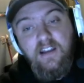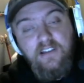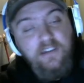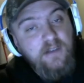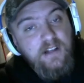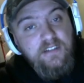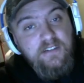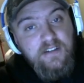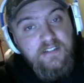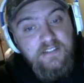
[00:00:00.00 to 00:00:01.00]
I'll get back to
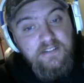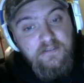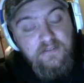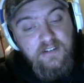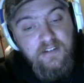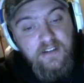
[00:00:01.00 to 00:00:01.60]
you guys soon.